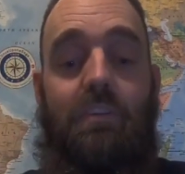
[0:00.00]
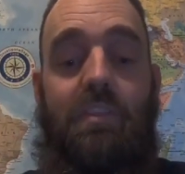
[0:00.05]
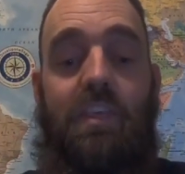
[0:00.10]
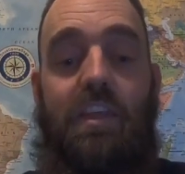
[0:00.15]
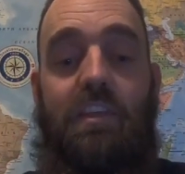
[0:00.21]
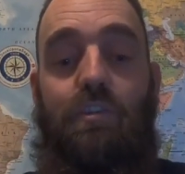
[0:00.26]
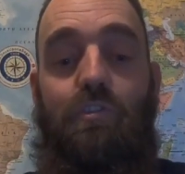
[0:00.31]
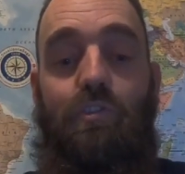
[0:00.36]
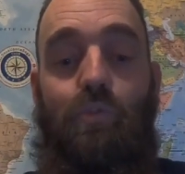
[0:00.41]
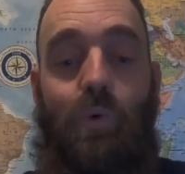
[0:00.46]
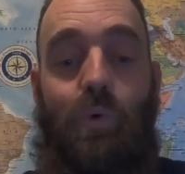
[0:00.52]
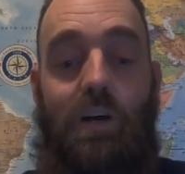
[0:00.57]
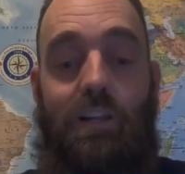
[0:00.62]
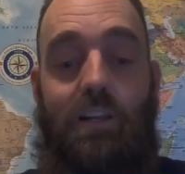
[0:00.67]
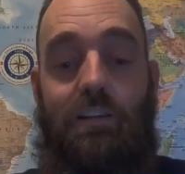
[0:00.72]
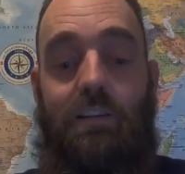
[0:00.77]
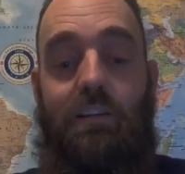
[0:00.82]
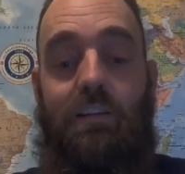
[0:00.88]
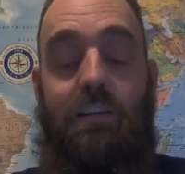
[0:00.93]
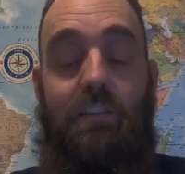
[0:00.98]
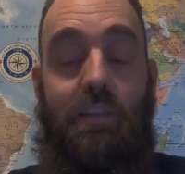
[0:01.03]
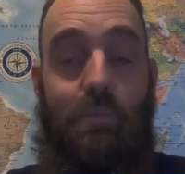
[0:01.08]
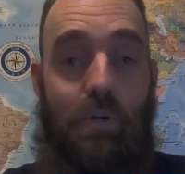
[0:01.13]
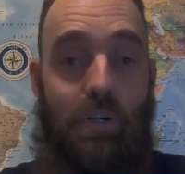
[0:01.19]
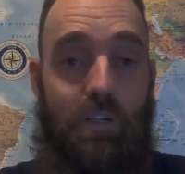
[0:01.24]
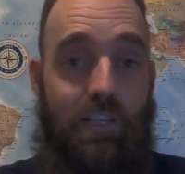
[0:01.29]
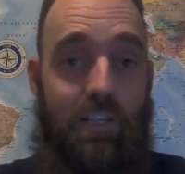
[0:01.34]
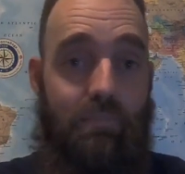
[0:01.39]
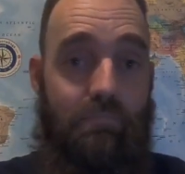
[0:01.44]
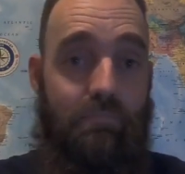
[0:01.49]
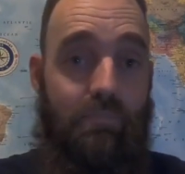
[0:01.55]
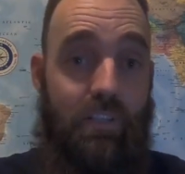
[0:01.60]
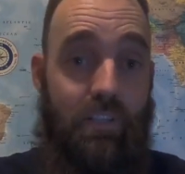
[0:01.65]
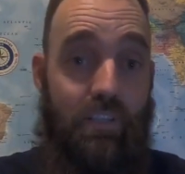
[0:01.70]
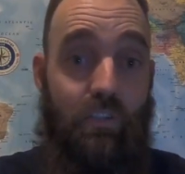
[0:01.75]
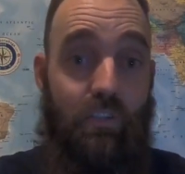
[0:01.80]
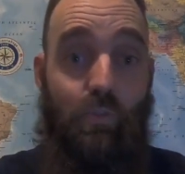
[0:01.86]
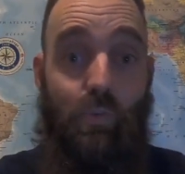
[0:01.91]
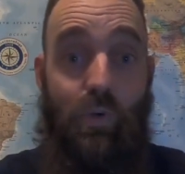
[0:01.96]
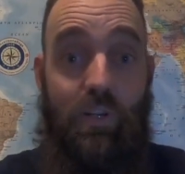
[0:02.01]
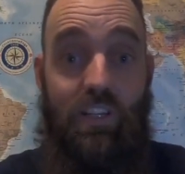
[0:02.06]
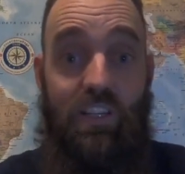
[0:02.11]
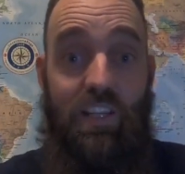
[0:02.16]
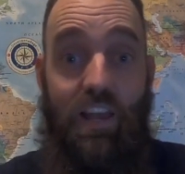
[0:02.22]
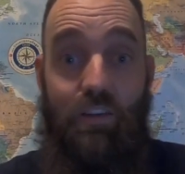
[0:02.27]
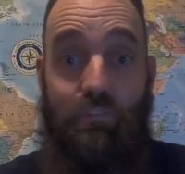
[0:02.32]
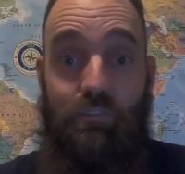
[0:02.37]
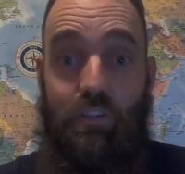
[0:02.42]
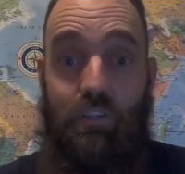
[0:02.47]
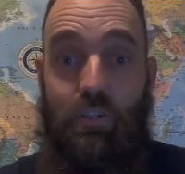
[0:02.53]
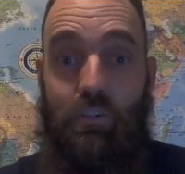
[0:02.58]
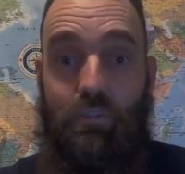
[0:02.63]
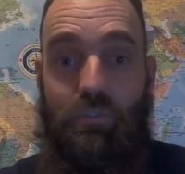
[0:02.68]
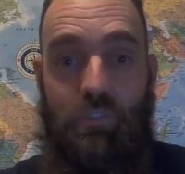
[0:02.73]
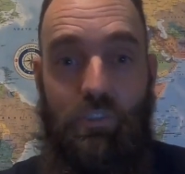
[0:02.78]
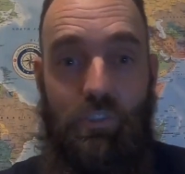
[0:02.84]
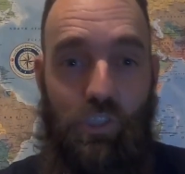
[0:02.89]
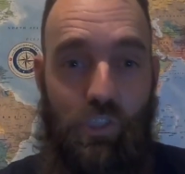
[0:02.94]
they use one in the morning and they use one in the afternoon.